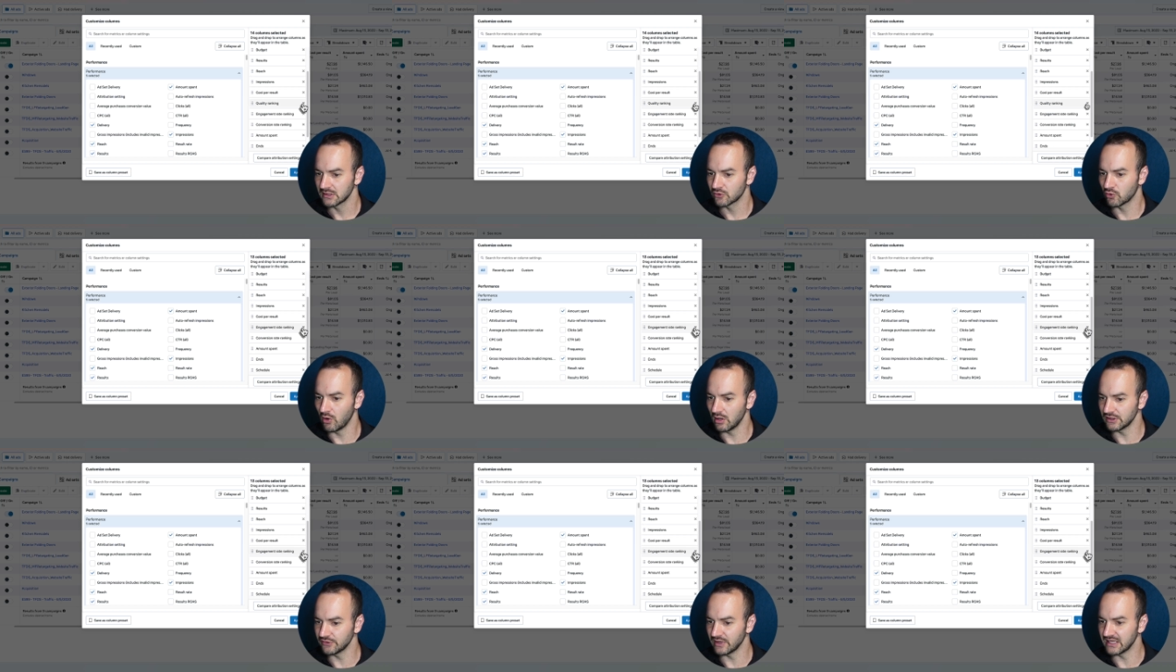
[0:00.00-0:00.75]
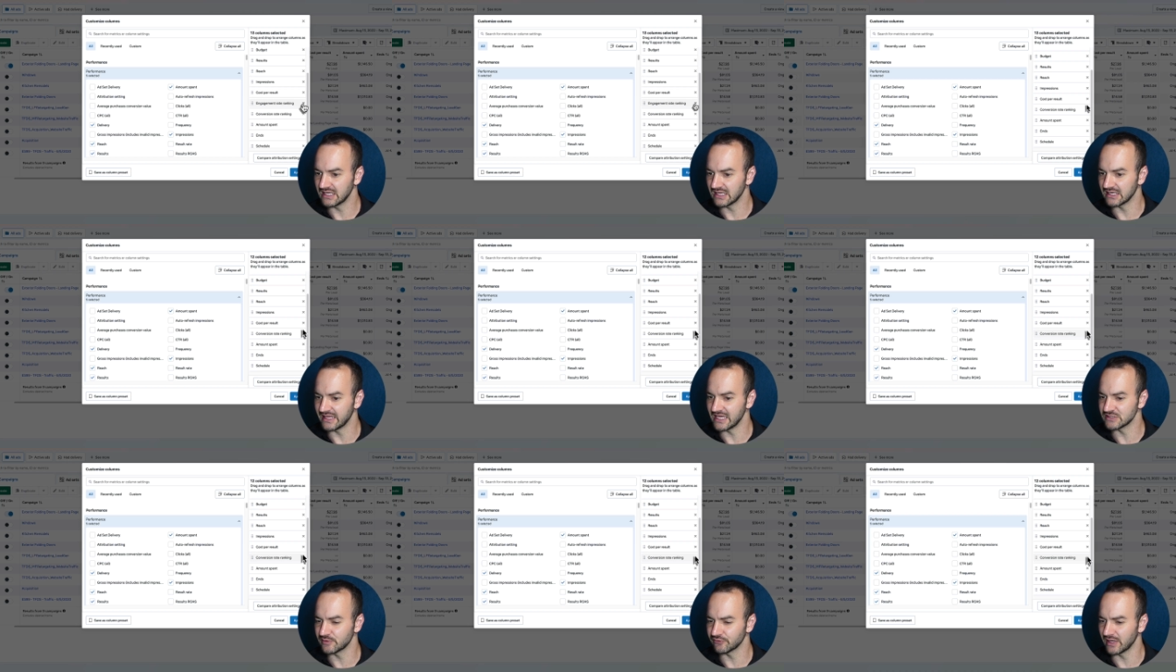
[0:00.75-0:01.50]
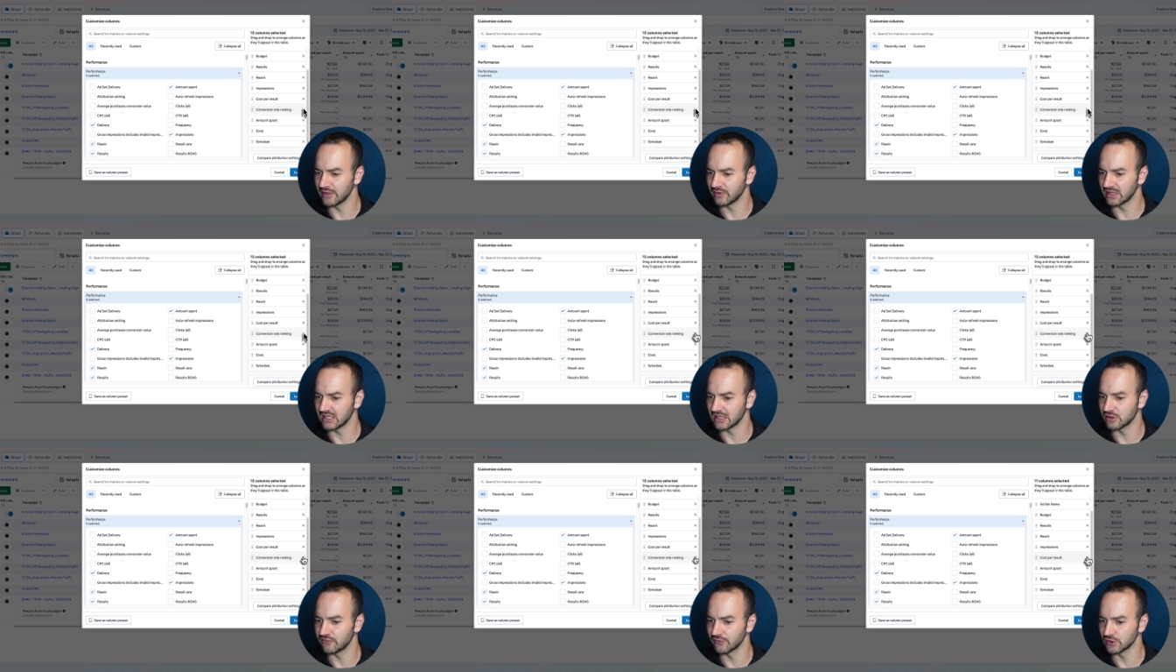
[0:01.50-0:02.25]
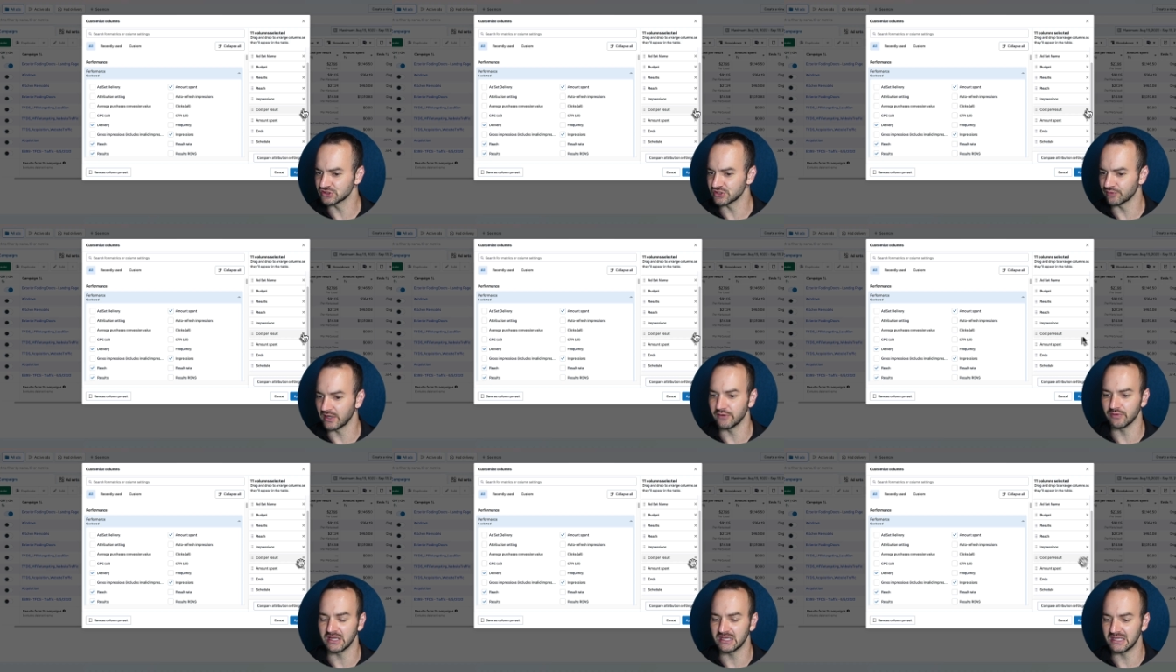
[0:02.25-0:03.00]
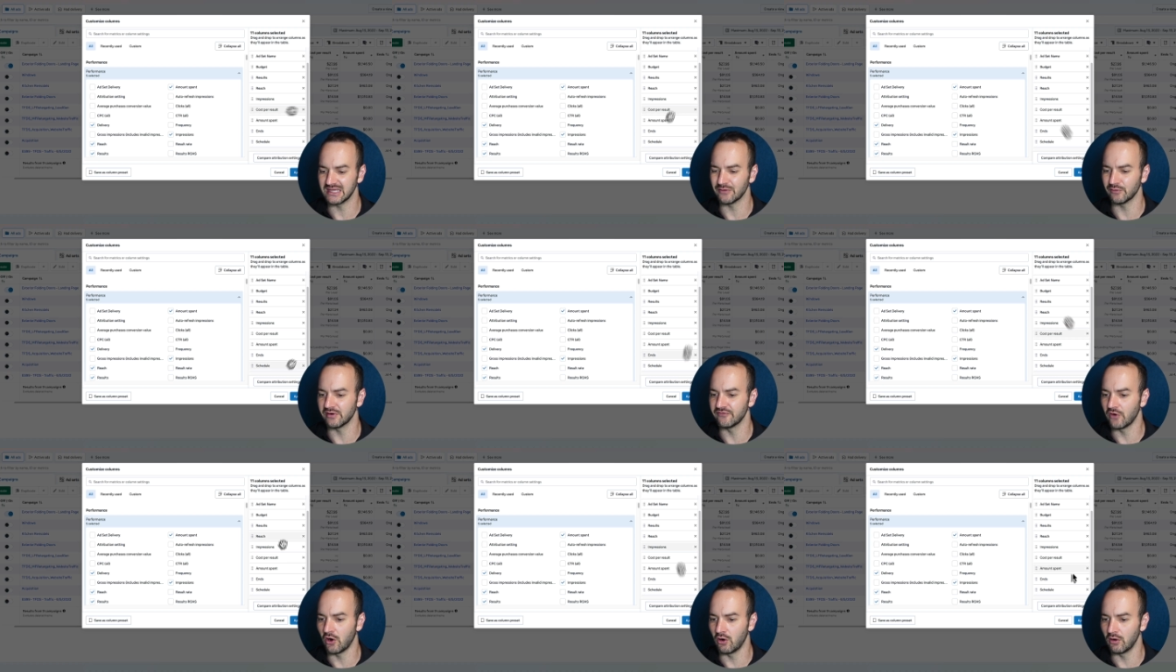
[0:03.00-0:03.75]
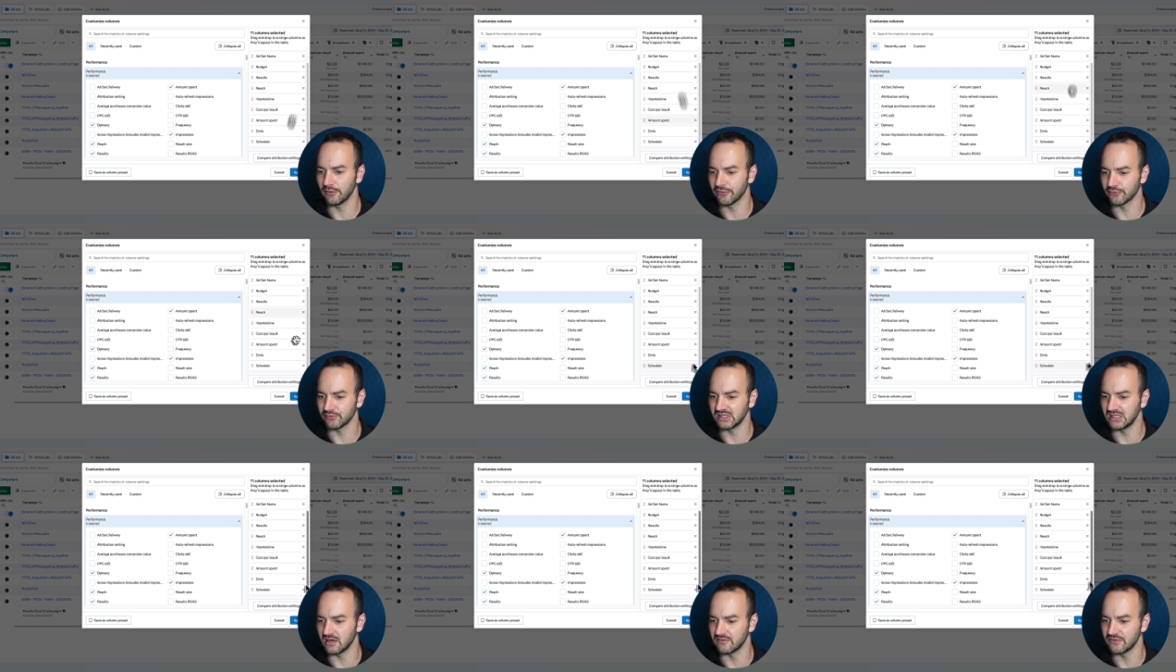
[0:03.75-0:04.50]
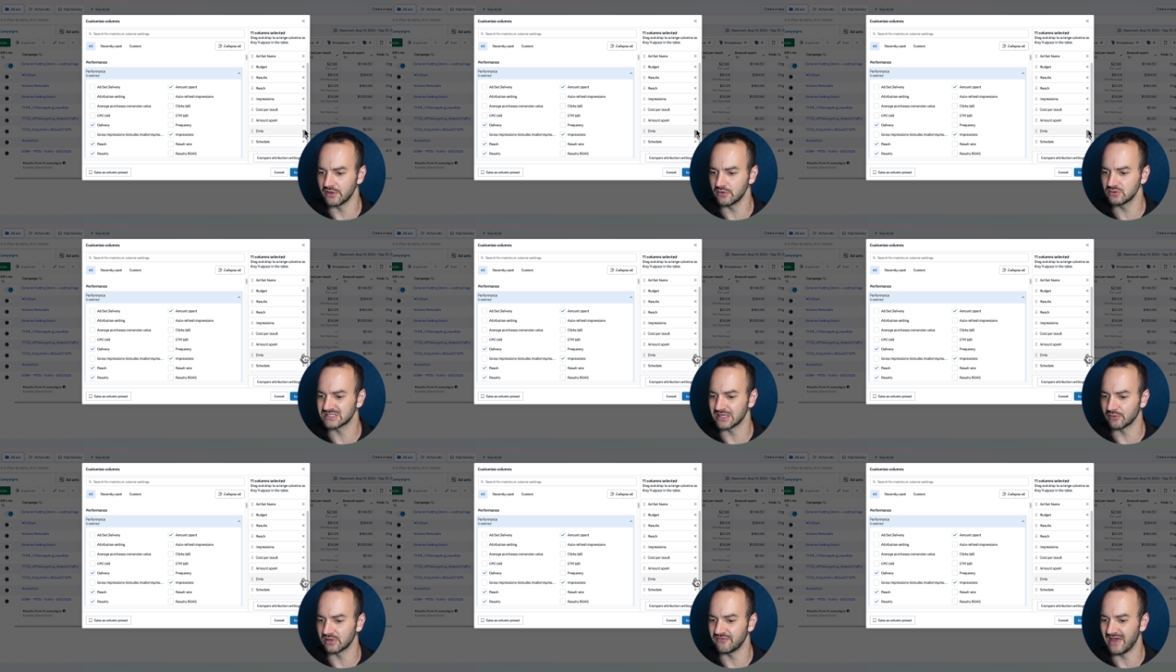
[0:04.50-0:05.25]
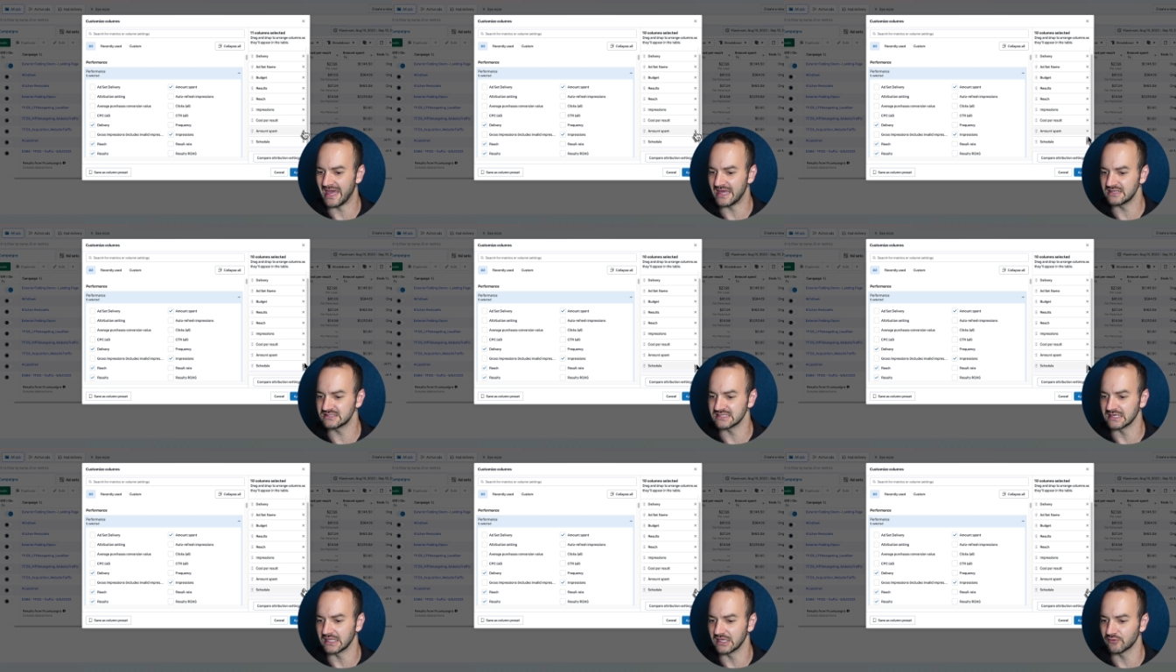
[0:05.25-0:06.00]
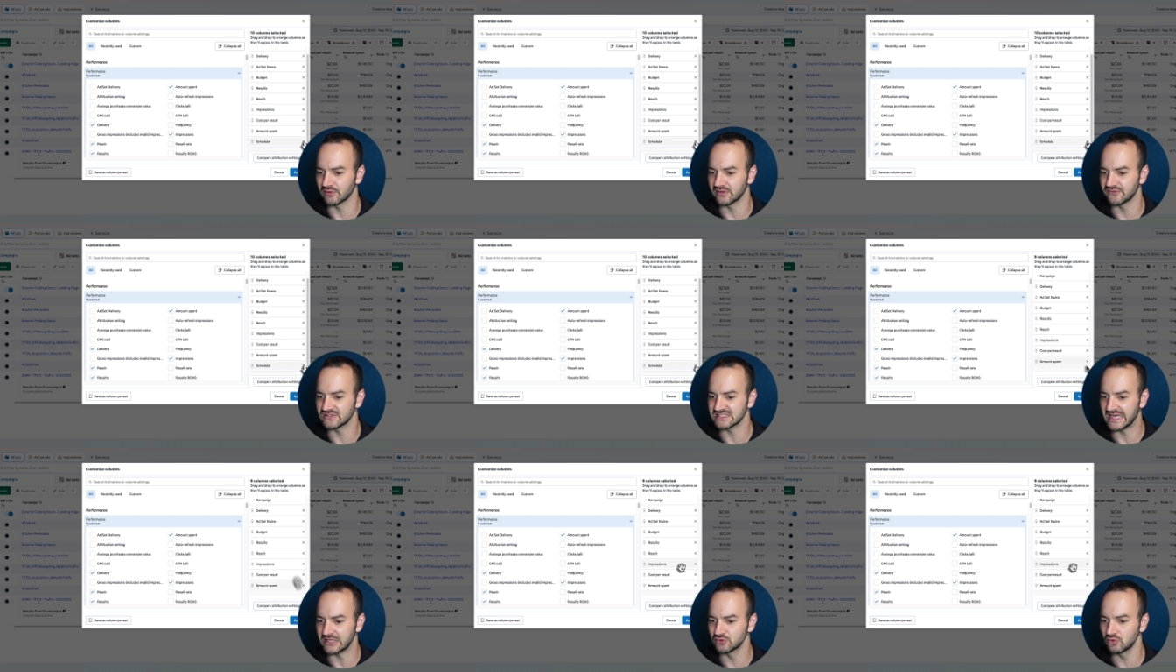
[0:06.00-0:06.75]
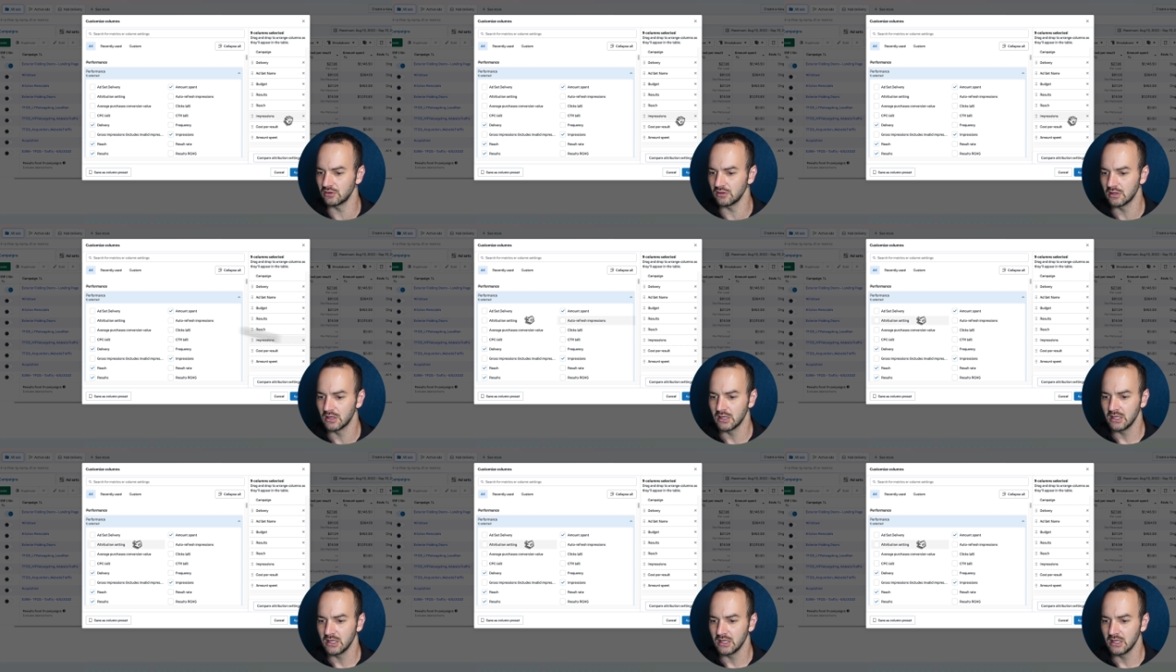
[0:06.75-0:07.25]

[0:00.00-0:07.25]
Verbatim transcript: quality ranking, engagement rate ranking, conversion rate ranking. Get rid of all three of those. Get rid of ends and get rid of schedule.